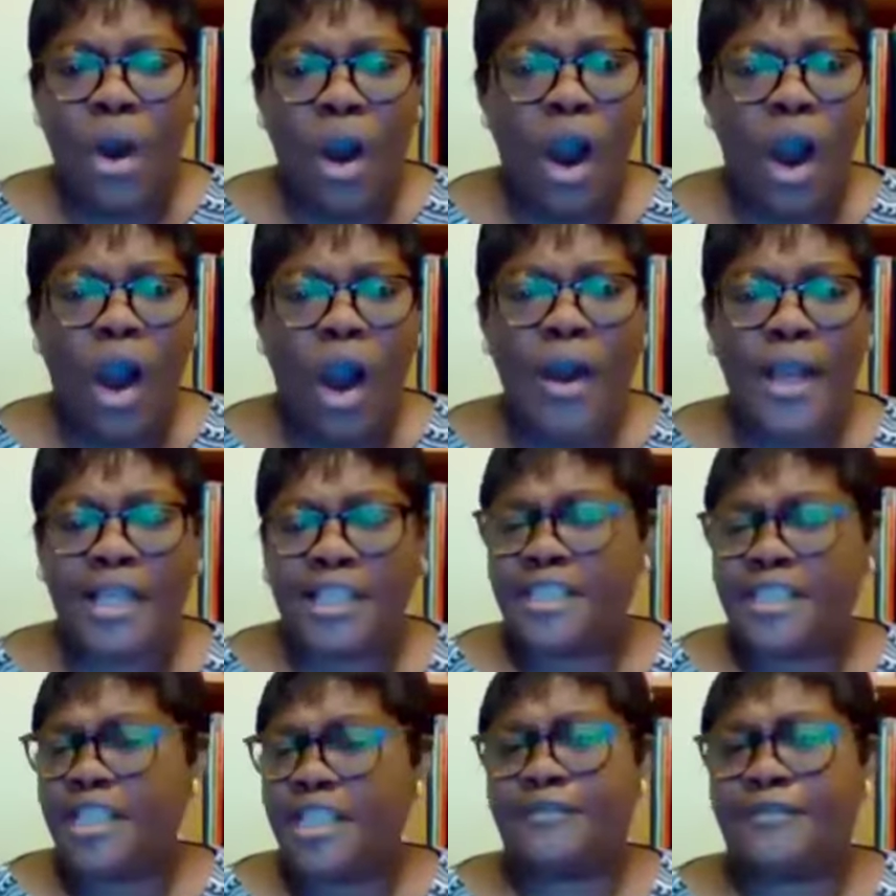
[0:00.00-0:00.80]
Oh,
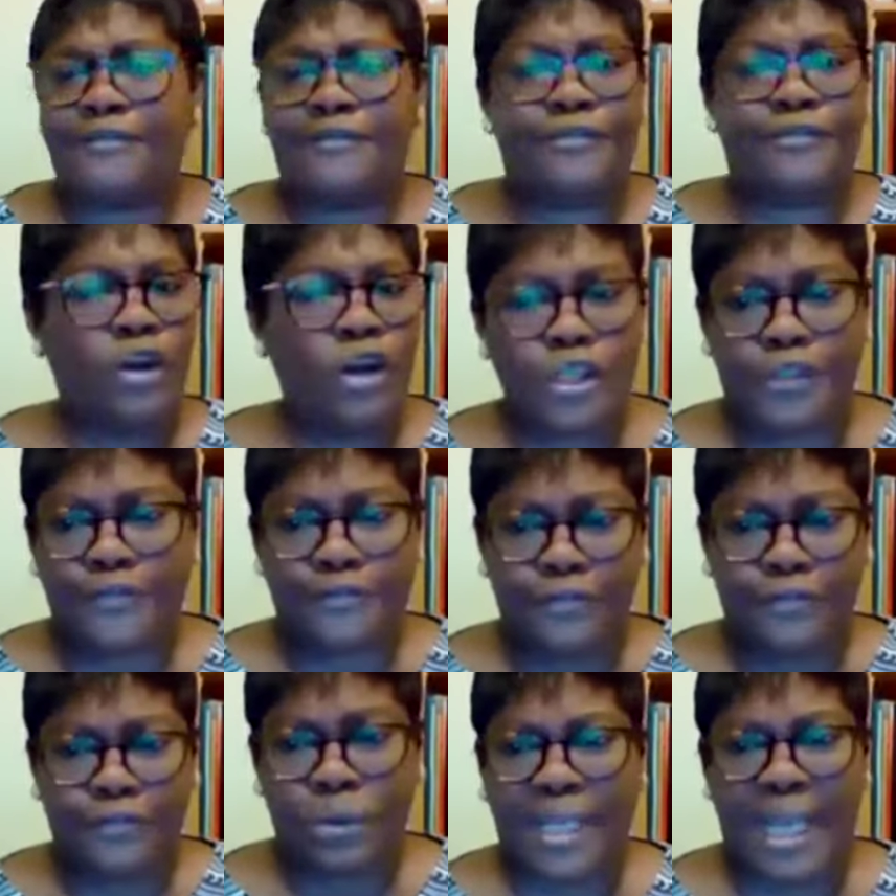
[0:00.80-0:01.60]
it is
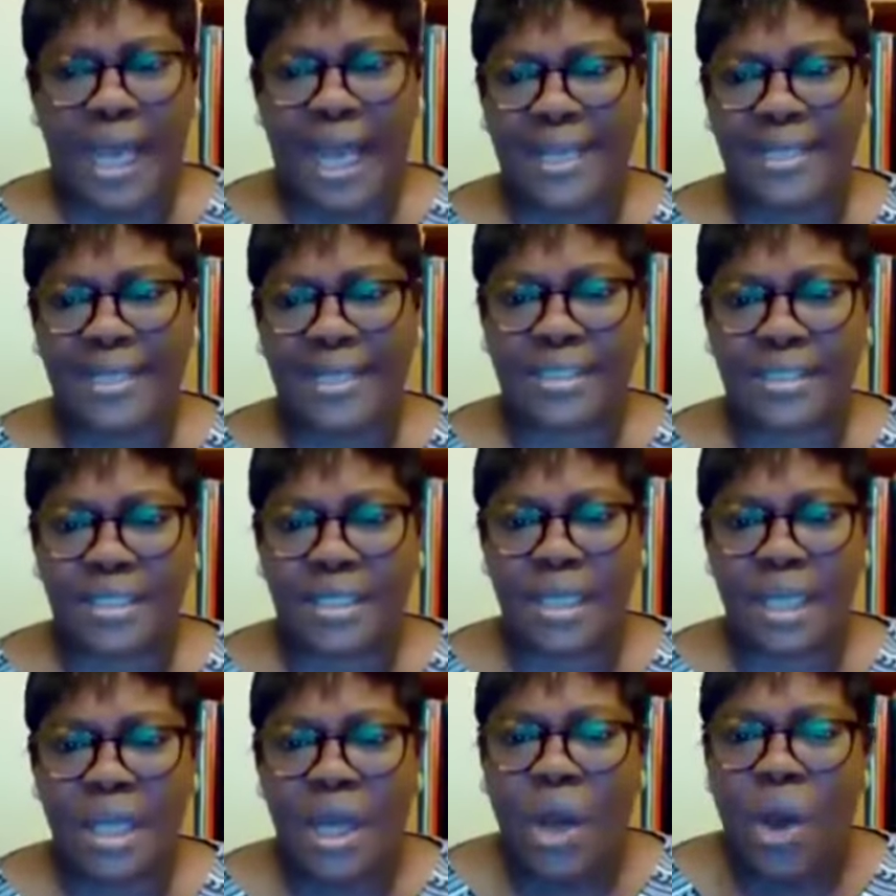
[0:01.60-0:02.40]
fruitful land.
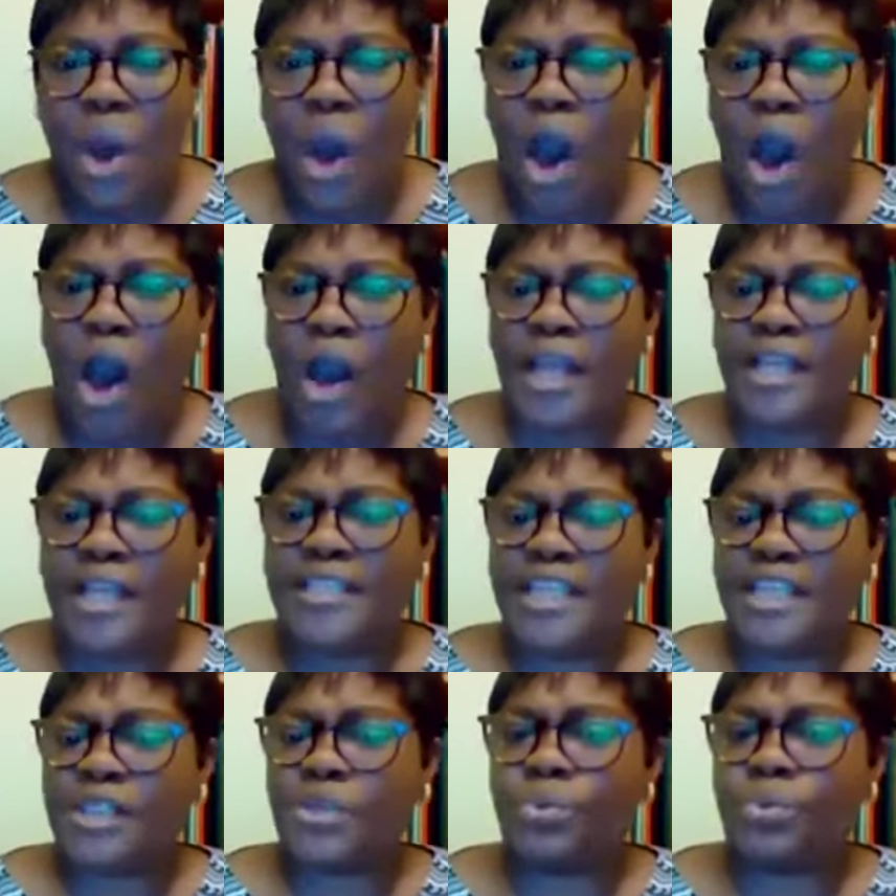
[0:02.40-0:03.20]
Oh,
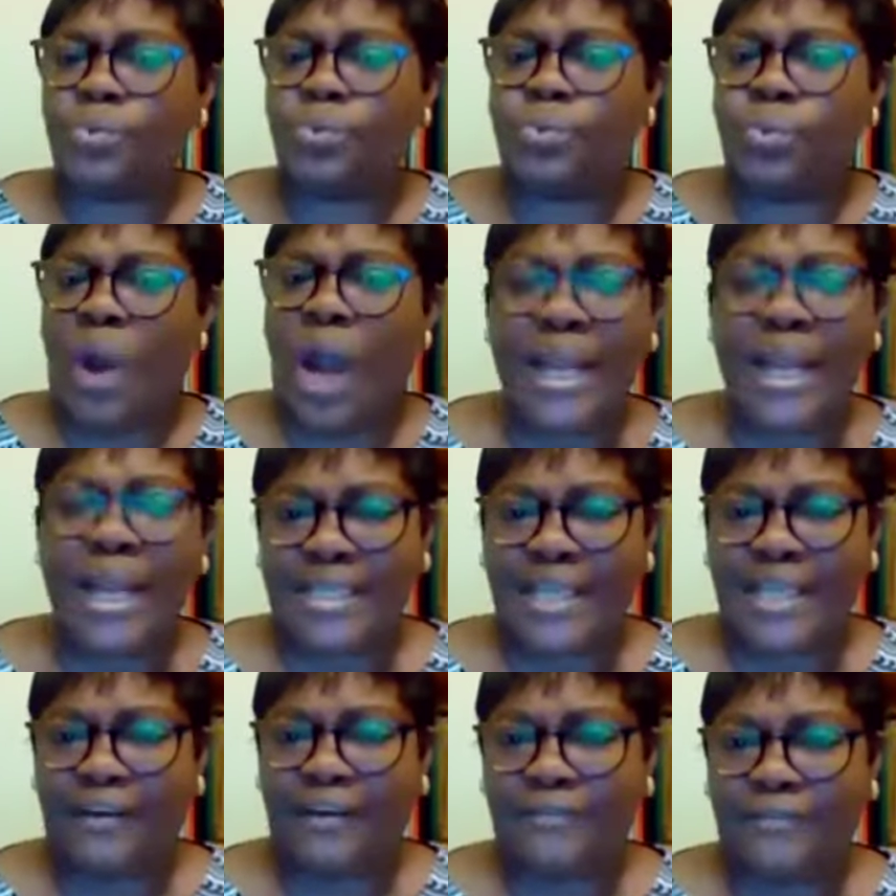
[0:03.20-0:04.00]
it is
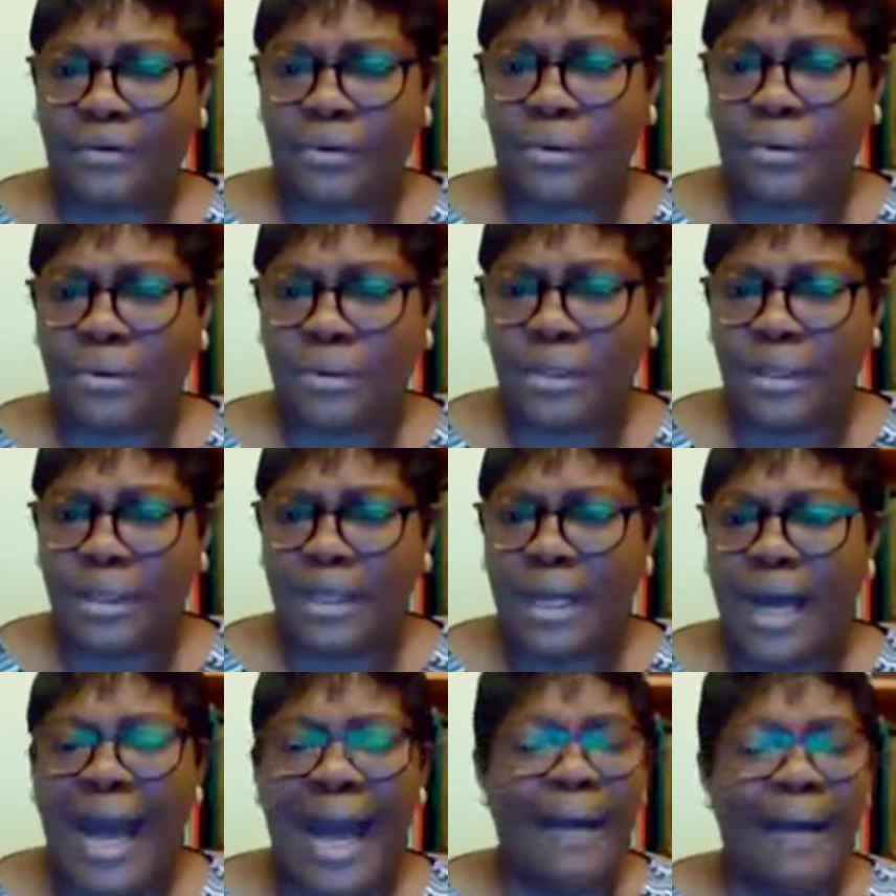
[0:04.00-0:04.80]
wonderful,
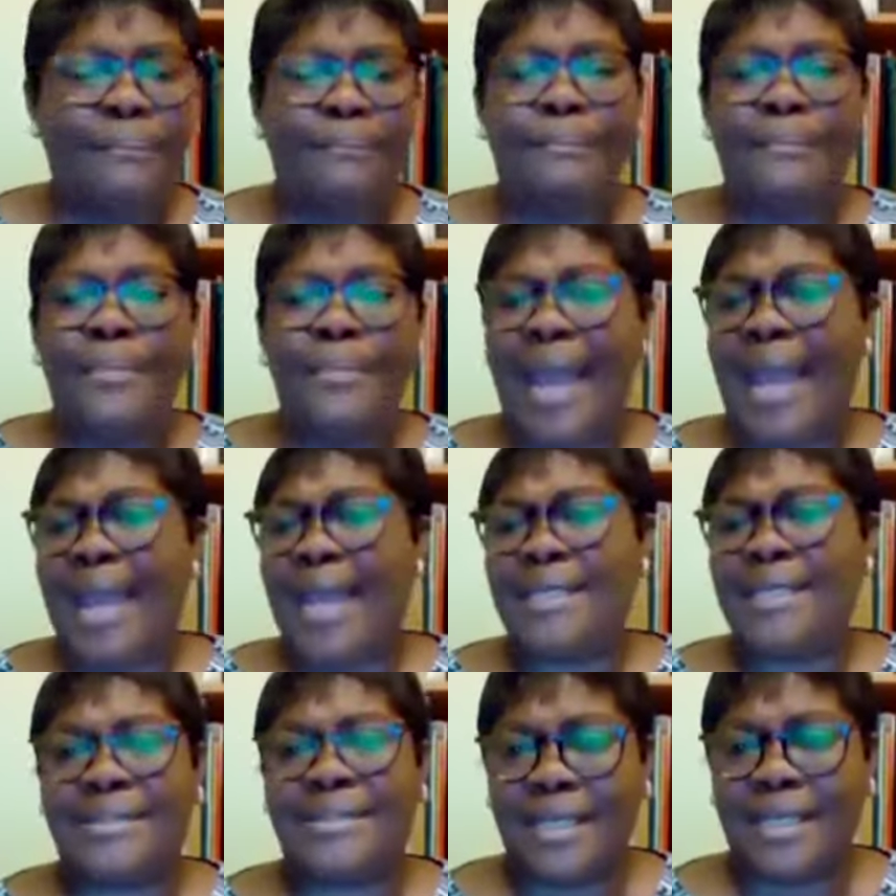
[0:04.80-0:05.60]

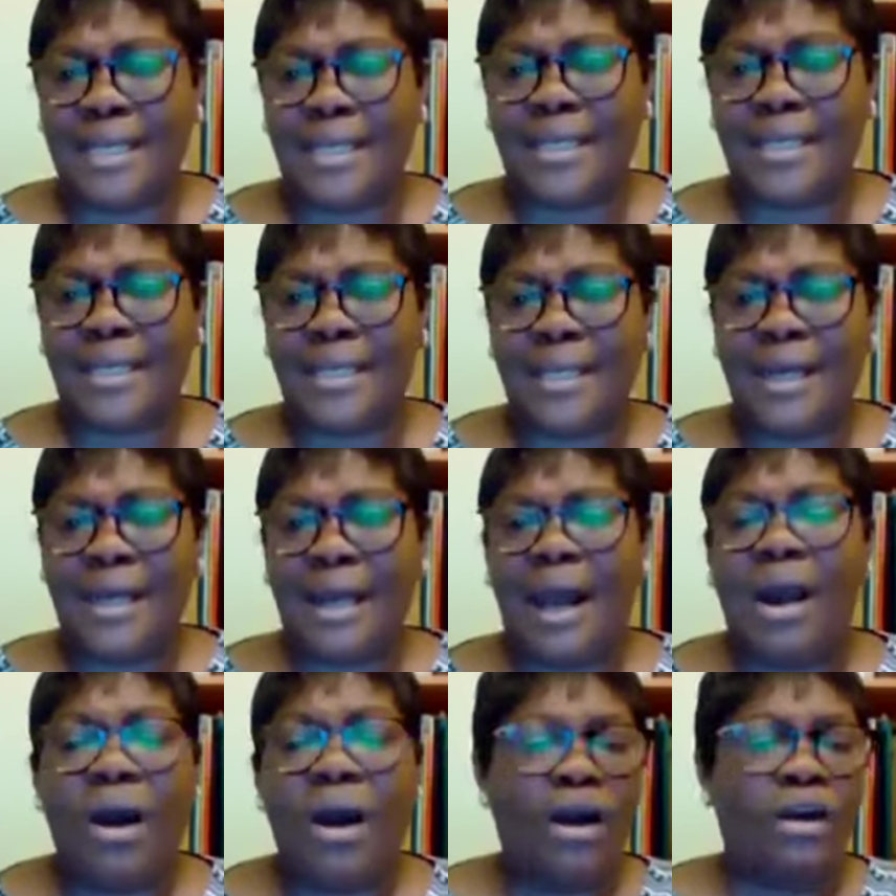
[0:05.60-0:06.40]
amazing,
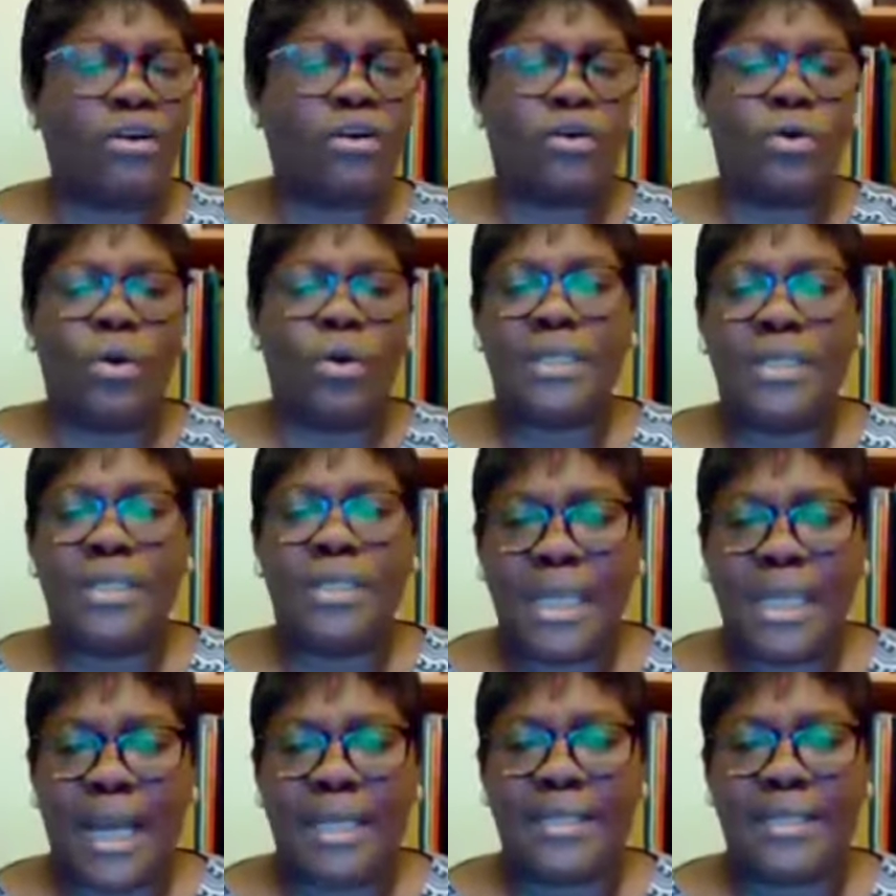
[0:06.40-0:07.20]
oh, good
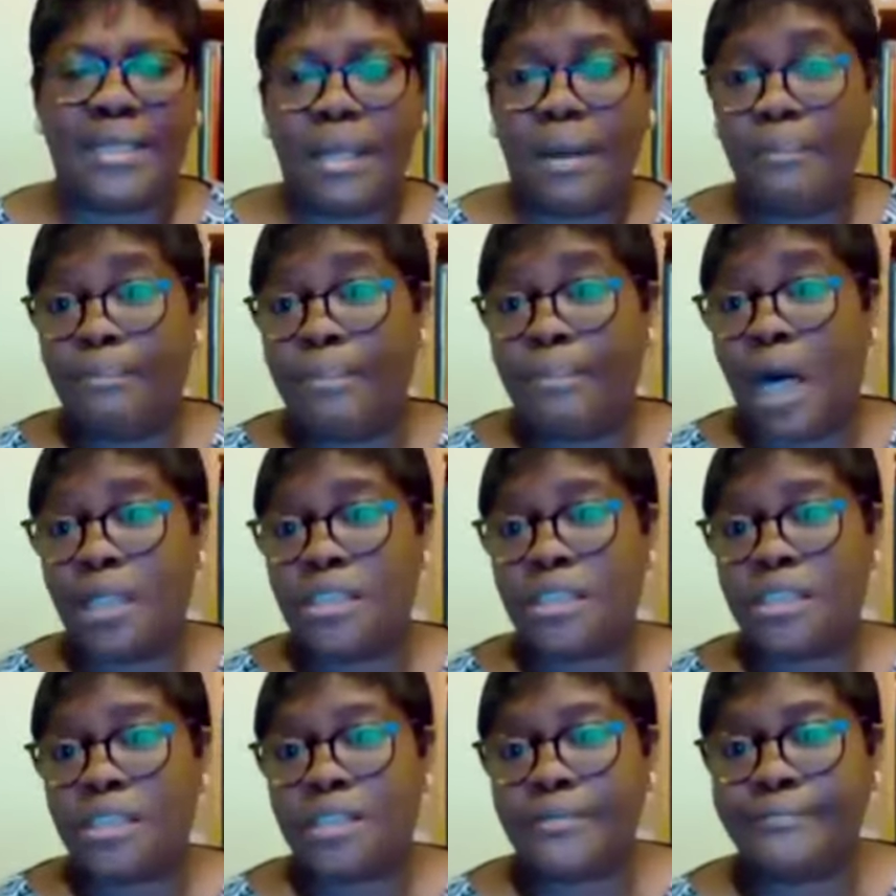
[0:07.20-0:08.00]
land.
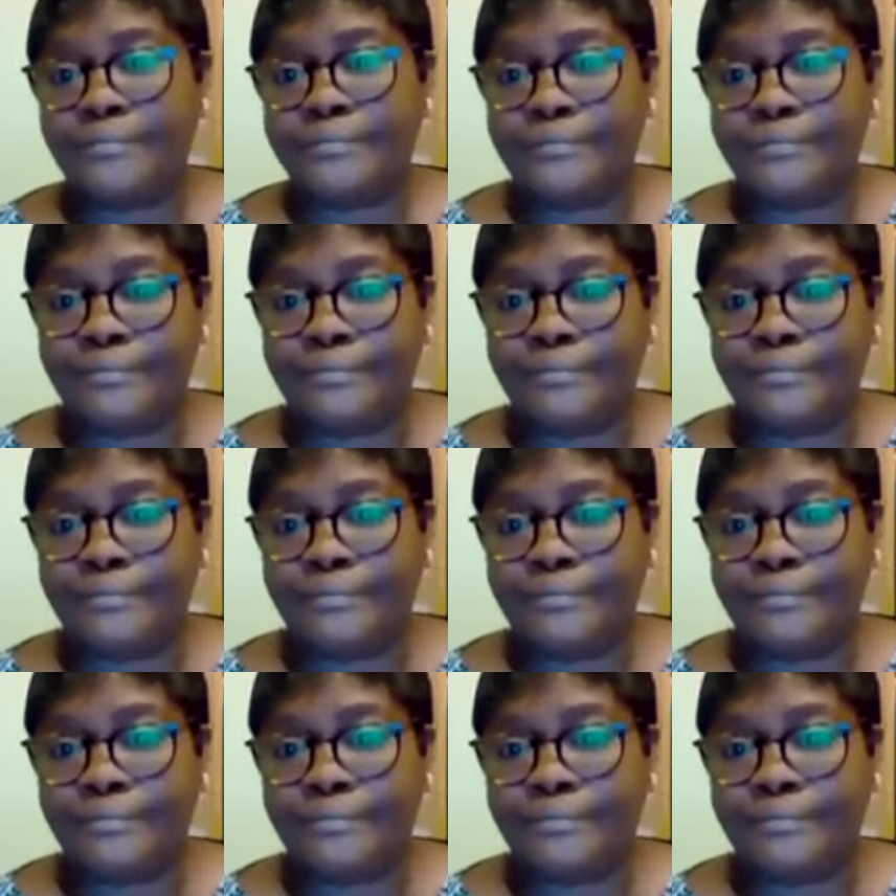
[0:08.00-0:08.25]
But